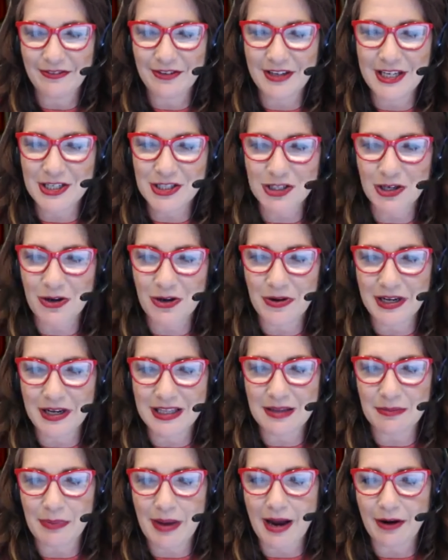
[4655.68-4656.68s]
have Kisha going
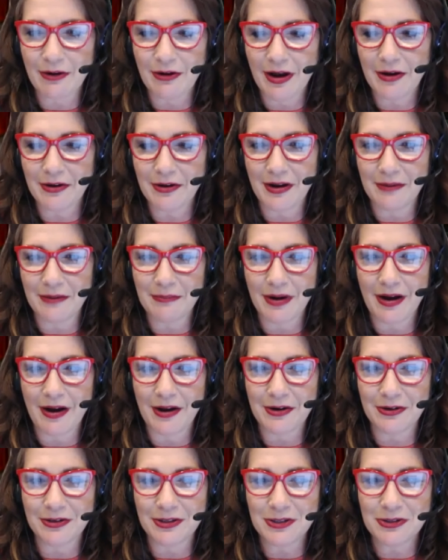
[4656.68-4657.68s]
in the background on,
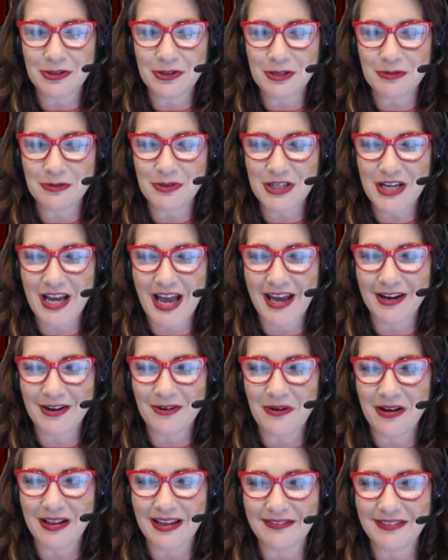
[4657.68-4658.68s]
on her YouTube
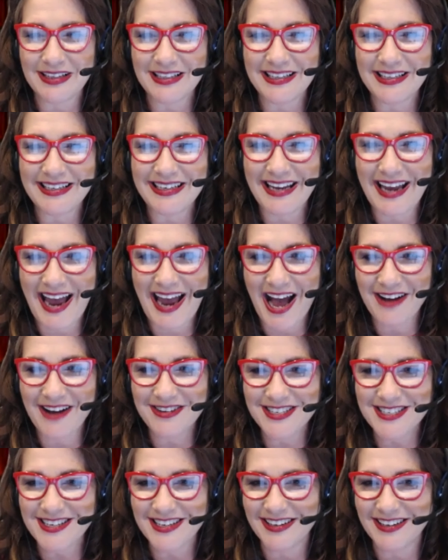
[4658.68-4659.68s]
channel while I'm cleaning
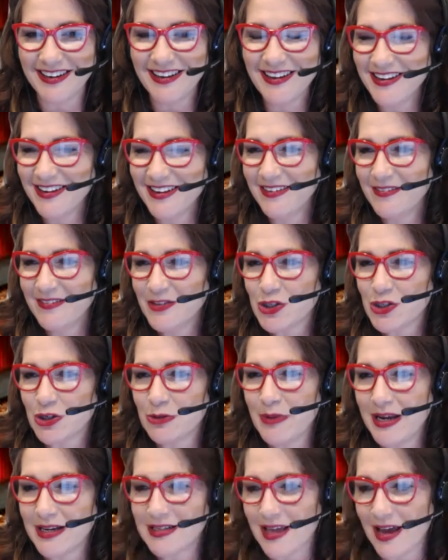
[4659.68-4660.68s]
house. And
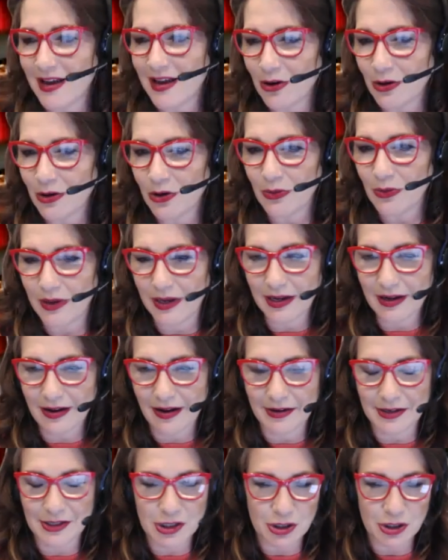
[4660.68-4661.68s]
sure makes that go quick
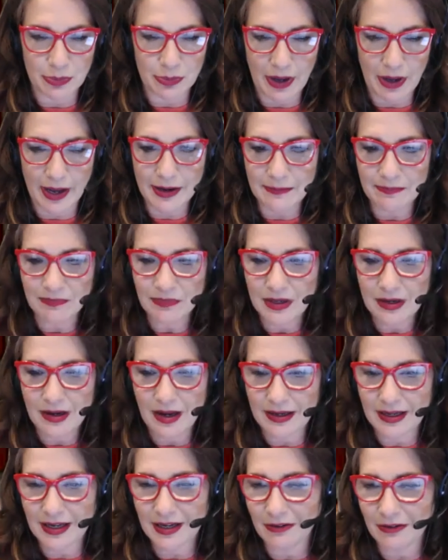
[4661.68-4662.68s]
on a Shabbat,
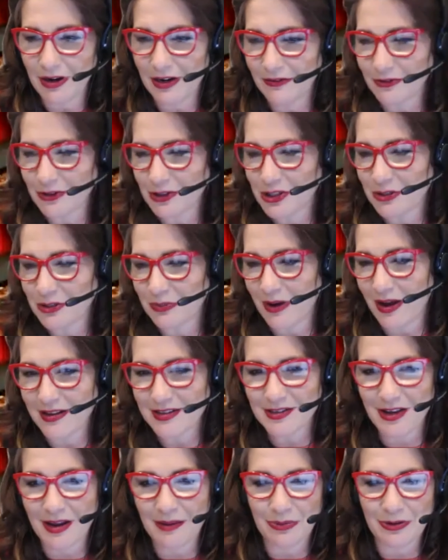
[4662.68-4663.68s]
uh, getting ready for Shabbat.
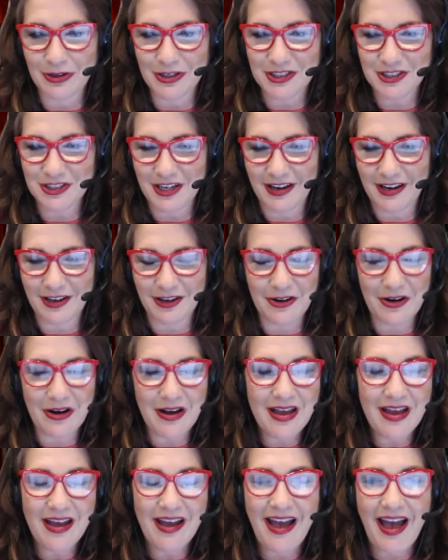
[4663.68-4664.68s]
So I appreciate you.
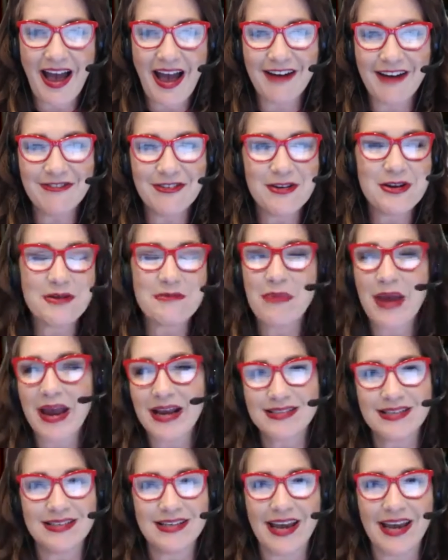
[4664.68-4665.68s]
Have an
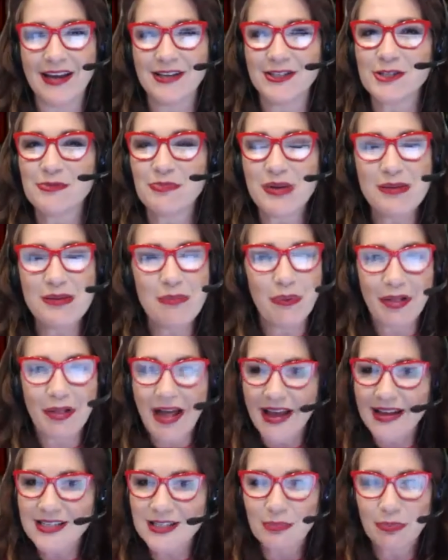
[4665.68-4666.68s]
amazing day. Just be
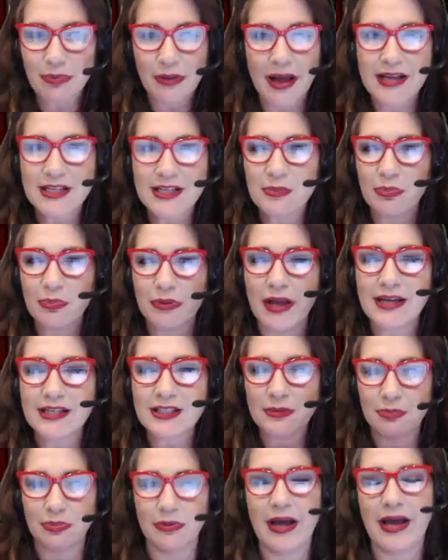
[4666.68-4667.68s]
blessed, blessed,
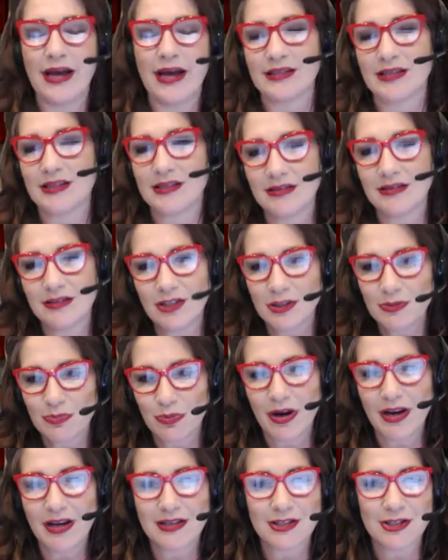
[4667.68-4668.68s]
blessed, blessed. Just
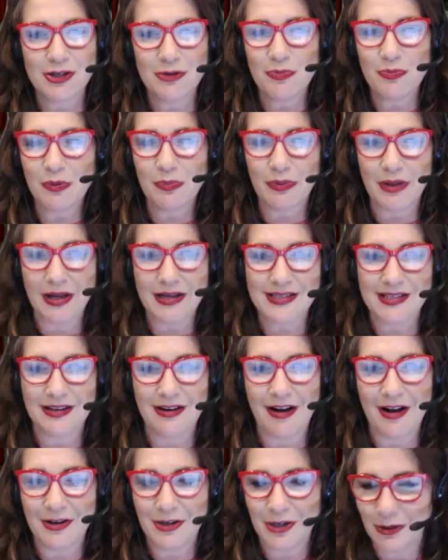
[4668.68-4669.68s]
pray yes. a super blessing
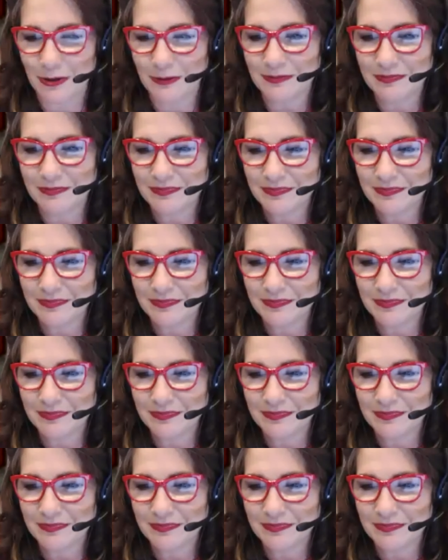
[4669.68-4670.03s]
on you.